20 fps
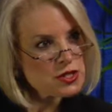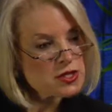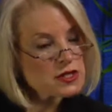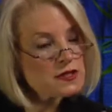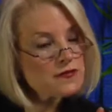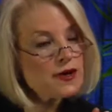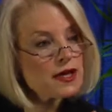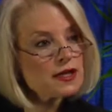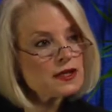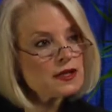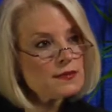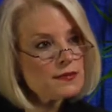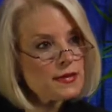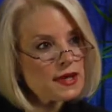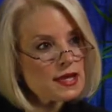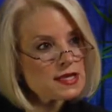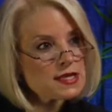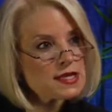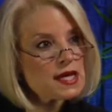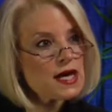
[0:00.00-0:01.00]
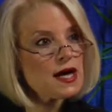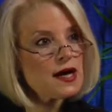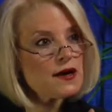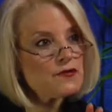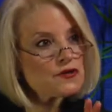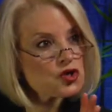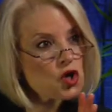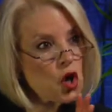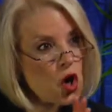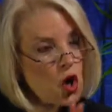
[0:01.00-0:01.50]
the development
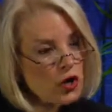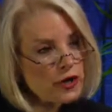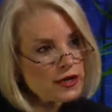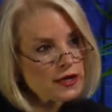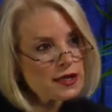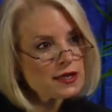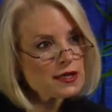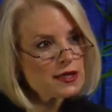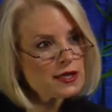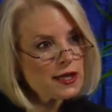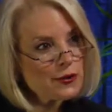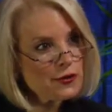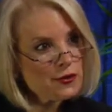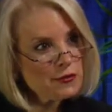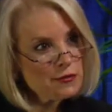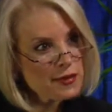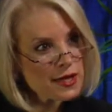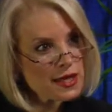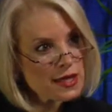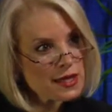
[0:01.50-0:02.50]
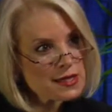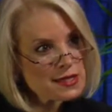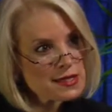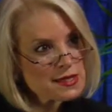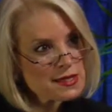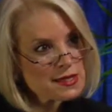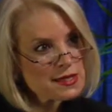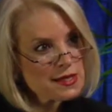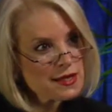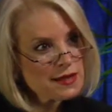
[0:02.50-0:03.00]
of targeted
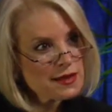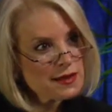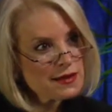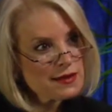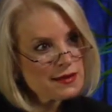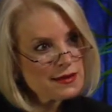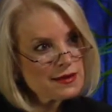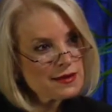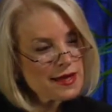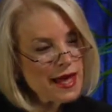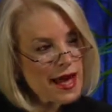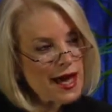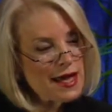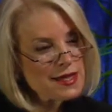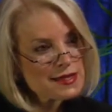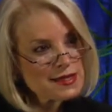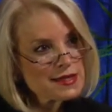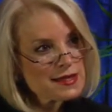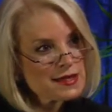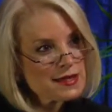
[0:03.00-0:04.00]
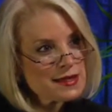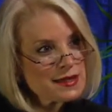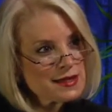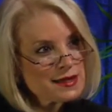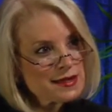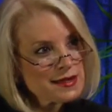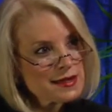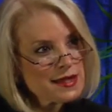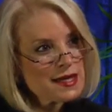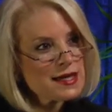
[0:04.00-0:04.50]
therapies that
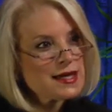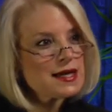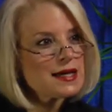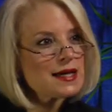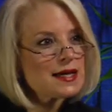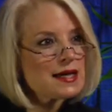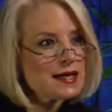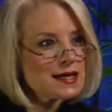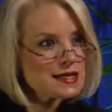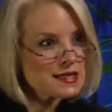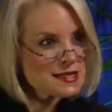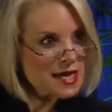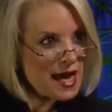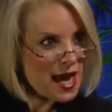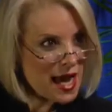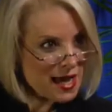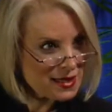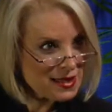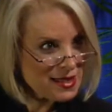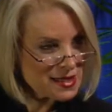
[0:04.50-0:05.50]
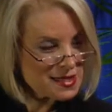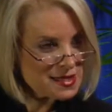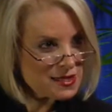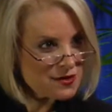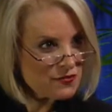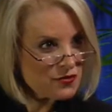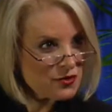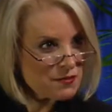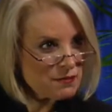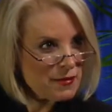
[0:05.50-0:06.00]
attack these
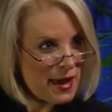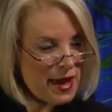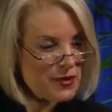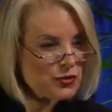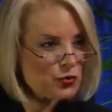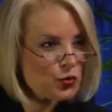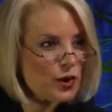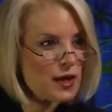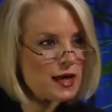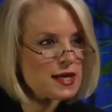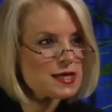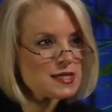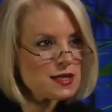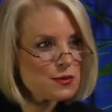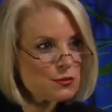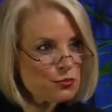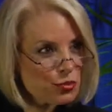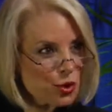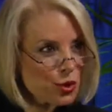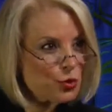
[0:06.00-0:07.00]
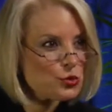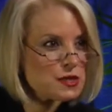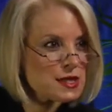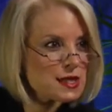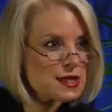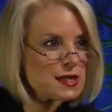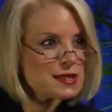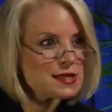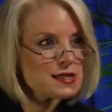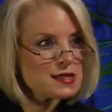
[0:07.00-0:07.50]
different pathways and
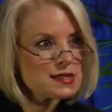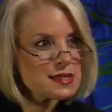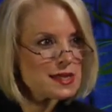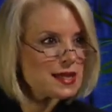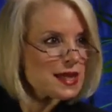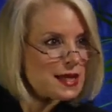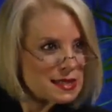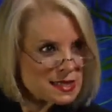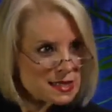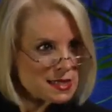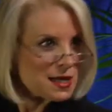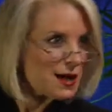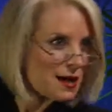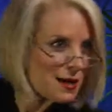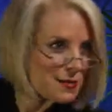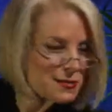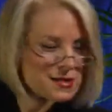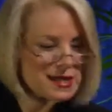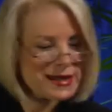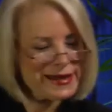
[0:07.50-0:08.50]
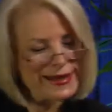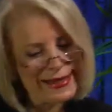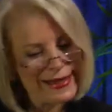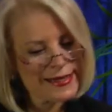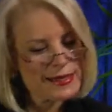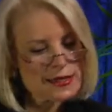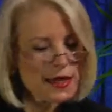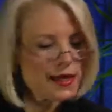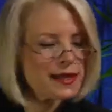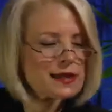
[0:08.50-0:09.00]
proteins and enzymes and
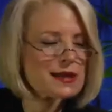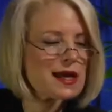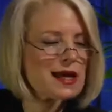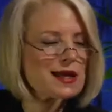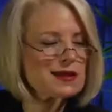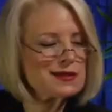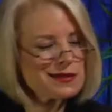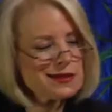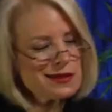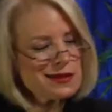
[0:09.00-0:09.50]
things like that.